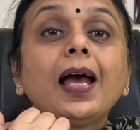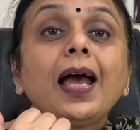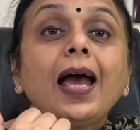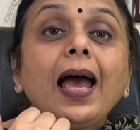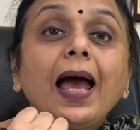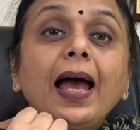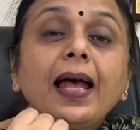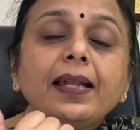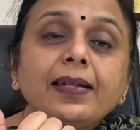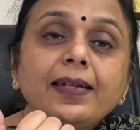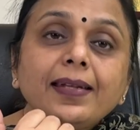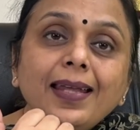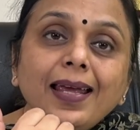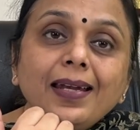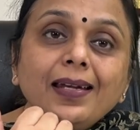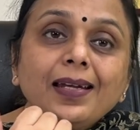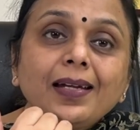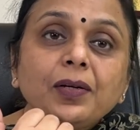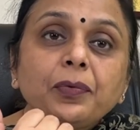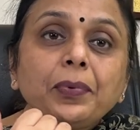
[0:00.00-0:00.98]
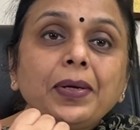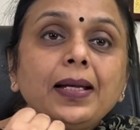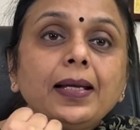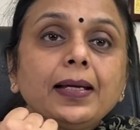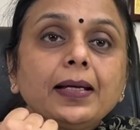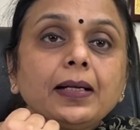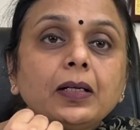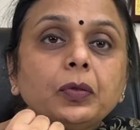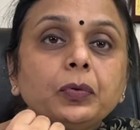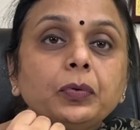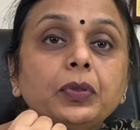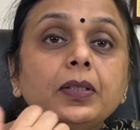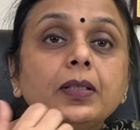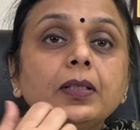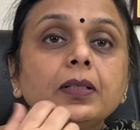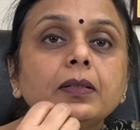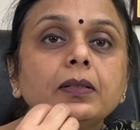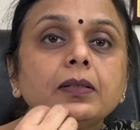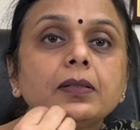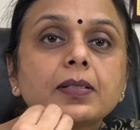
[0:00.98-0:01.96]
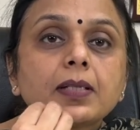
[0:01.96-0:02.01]
and then it will include
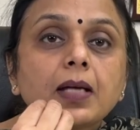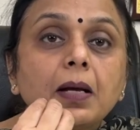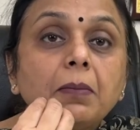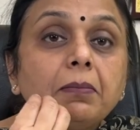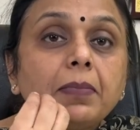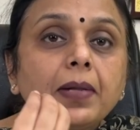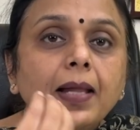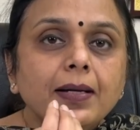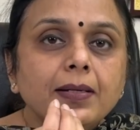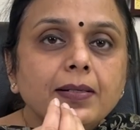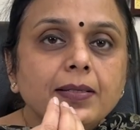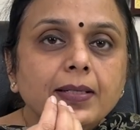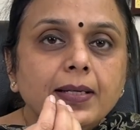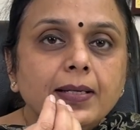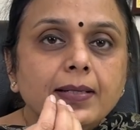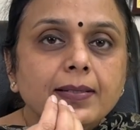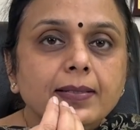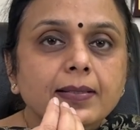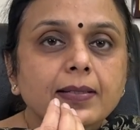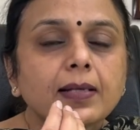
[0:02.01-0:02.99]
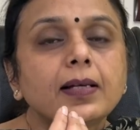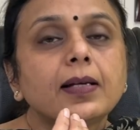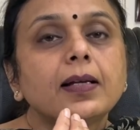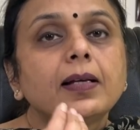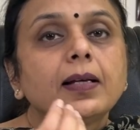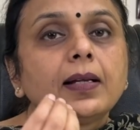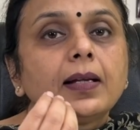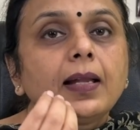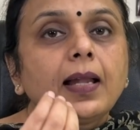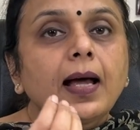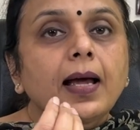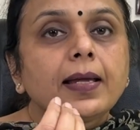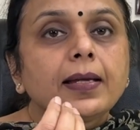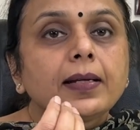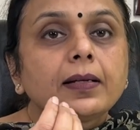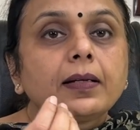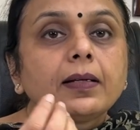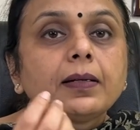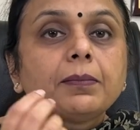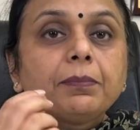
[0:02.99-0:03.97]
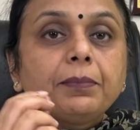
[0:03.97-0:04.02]
some blood tests
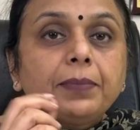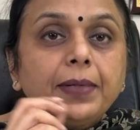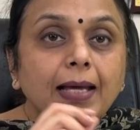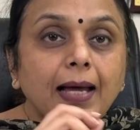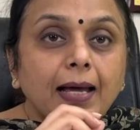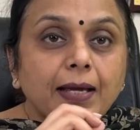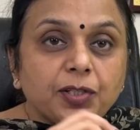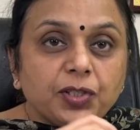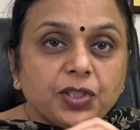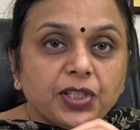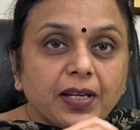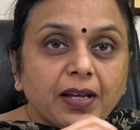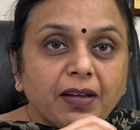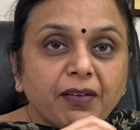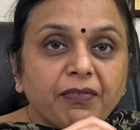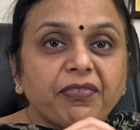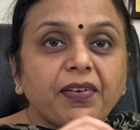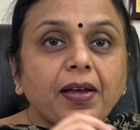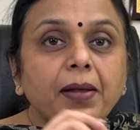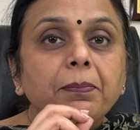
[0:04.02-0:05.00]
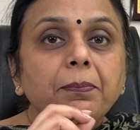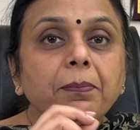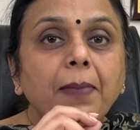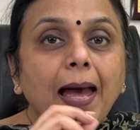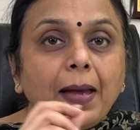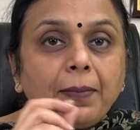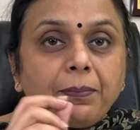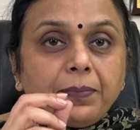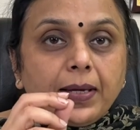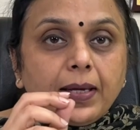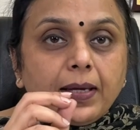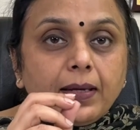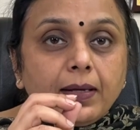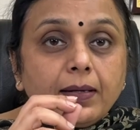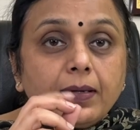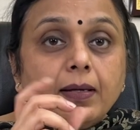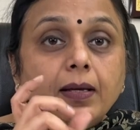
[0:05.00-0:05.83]
like PIGF and PAPA,